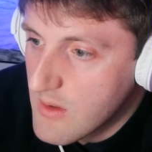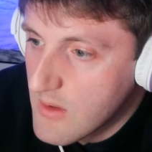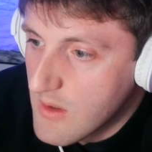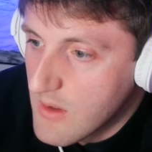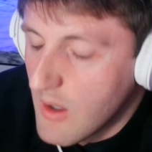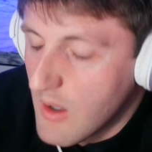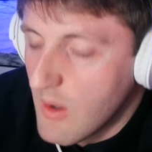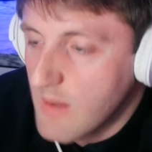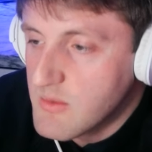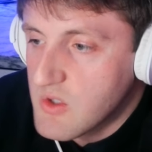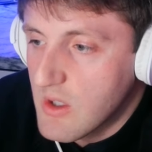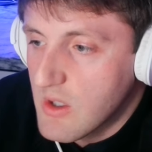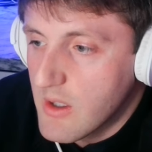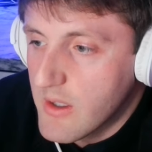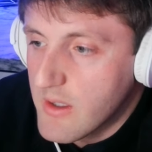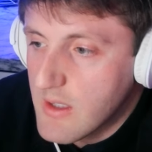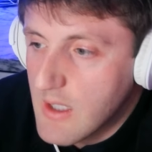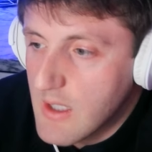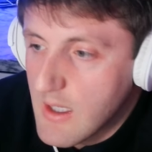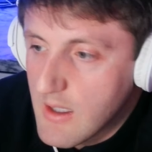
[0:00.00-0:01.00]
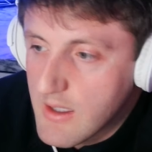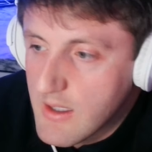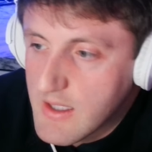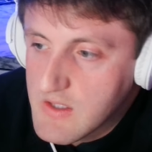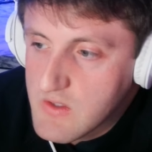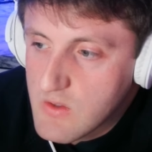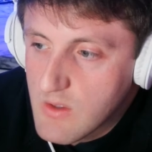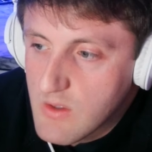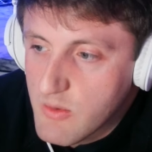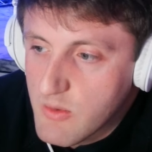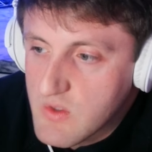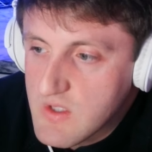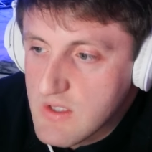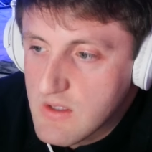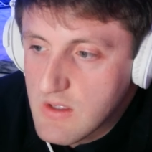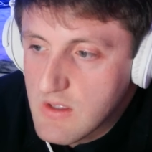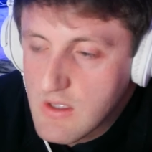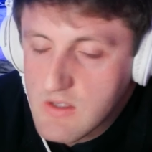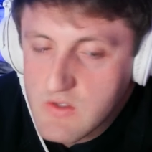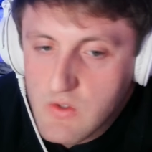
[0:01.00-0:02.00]
Oh, I'm sorry. Yeah, against the Clippers.
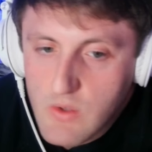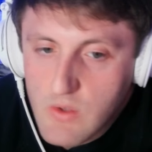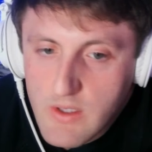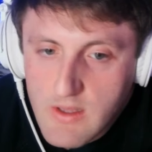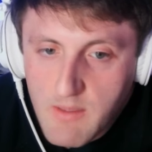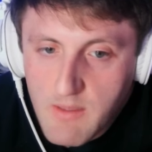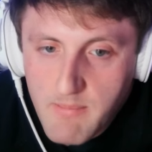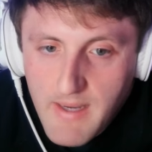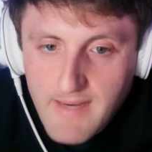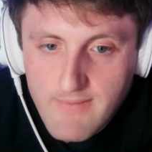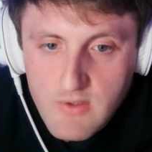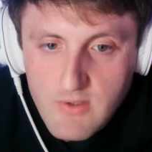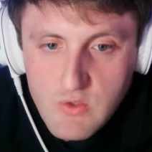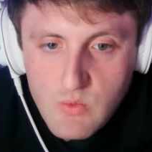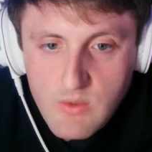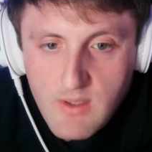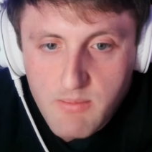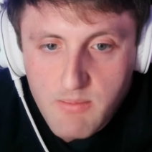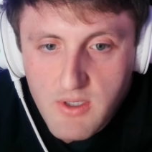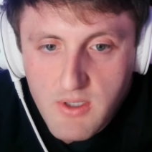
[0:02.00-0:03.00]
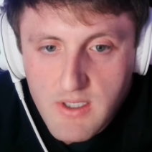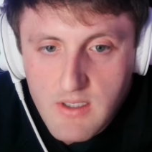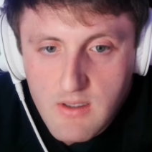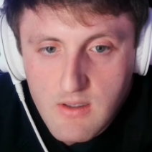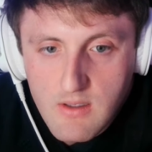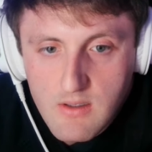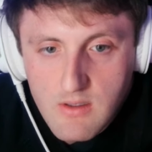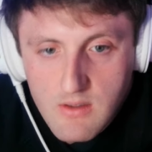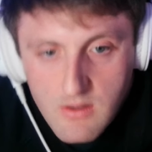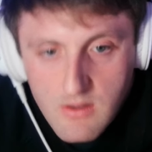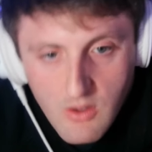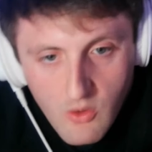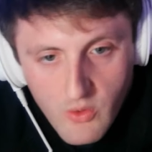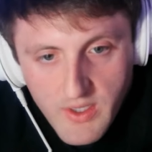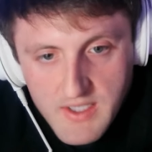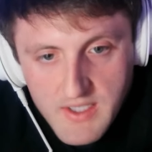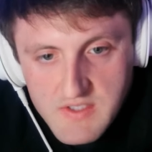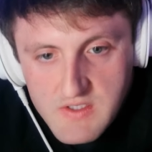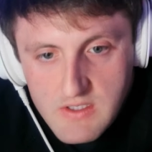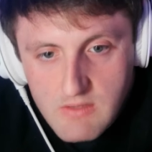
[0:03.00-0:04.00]
And so like the Mavericks, when they played
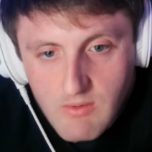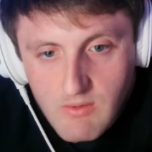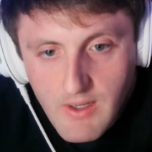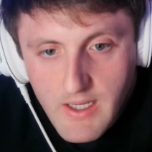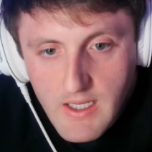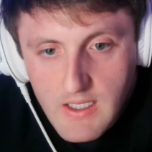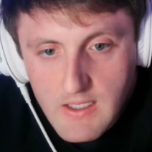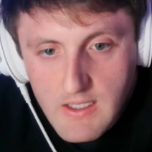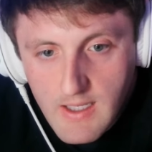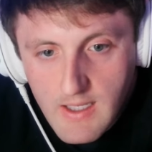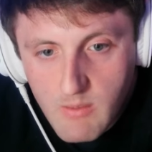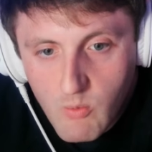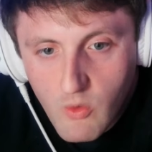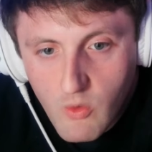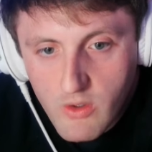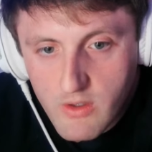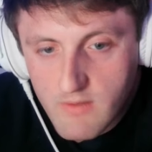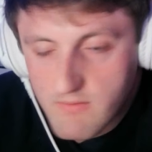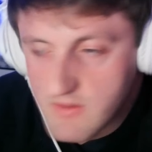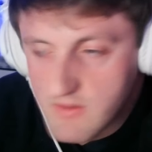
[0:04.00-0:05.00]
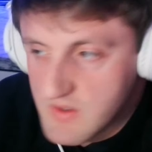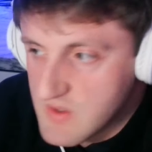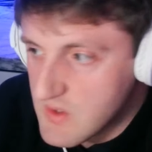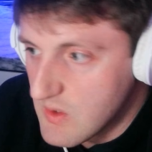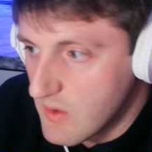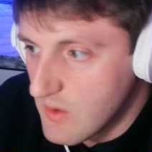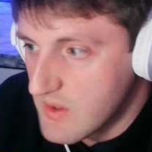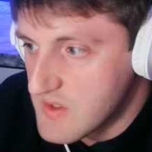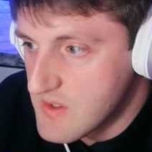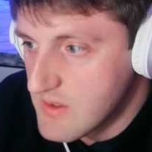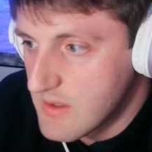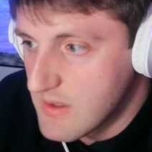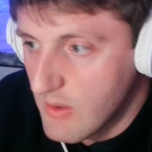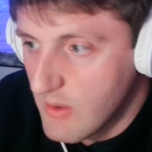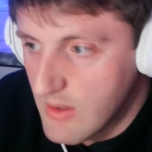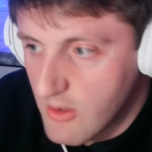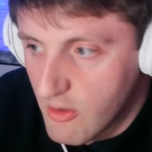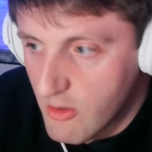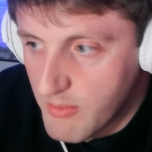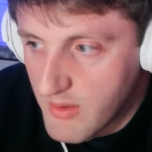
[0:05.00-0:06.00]
OKC, right, in game one of this series, they were
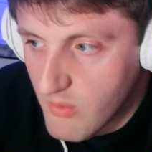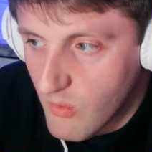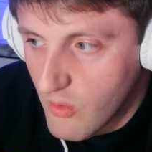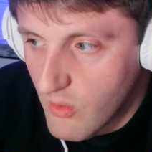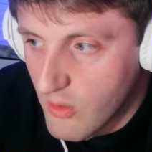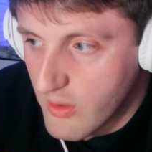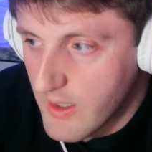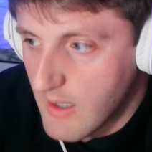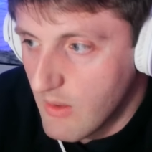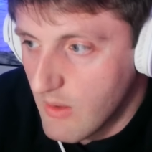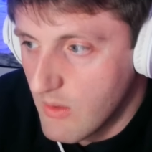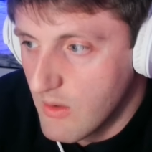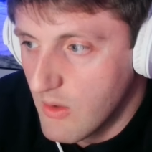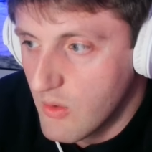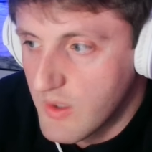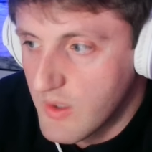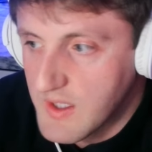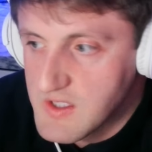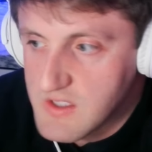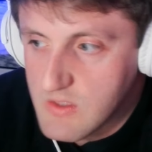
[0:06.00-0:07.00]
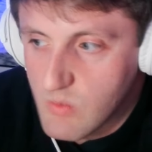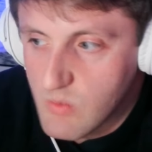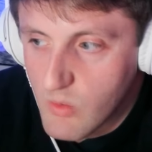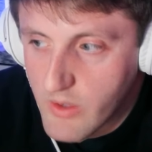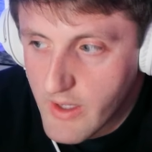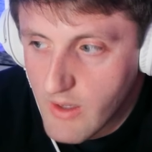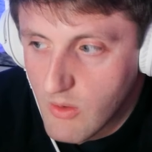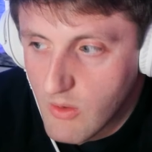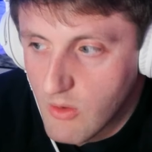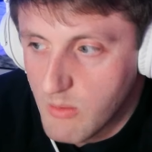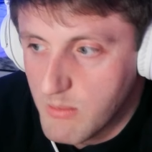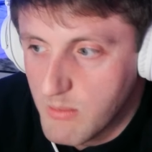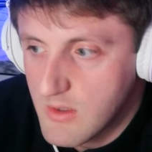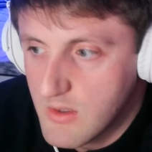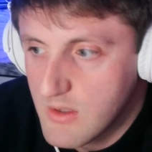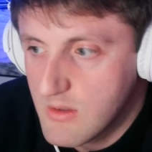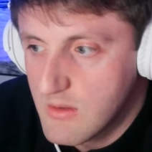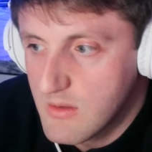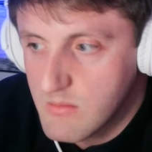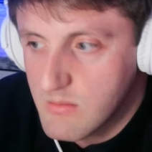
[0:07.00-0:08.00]
a little bit worn out. OKC won at home,
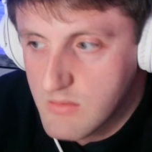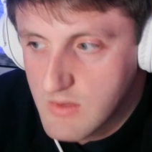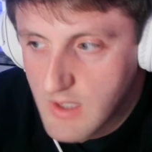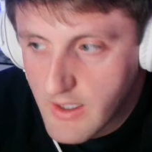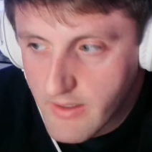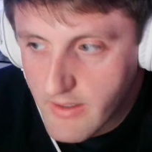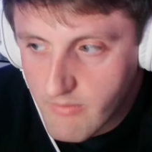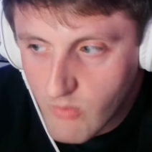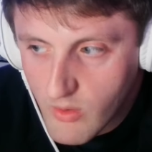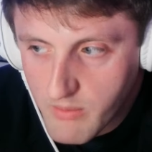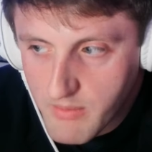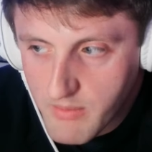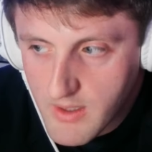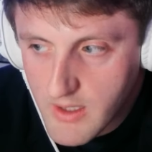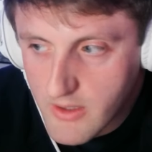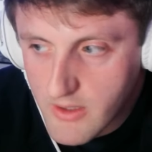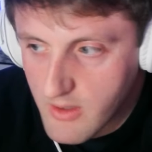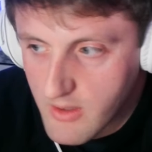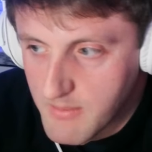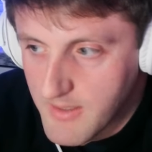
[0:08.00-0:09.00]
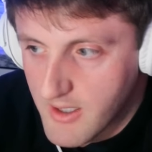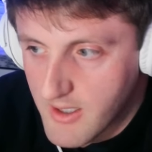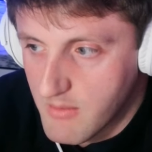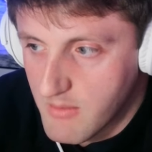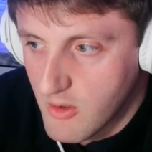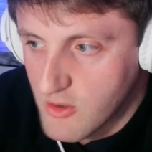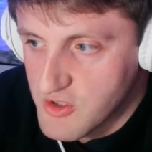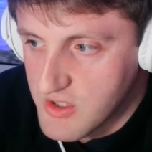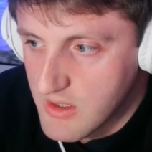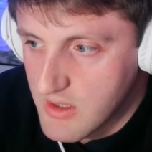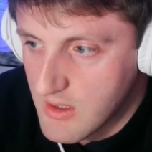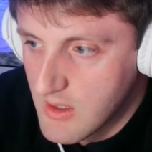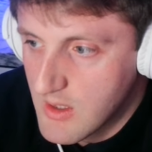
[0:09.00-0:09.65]
kind of won by a good amount of margin.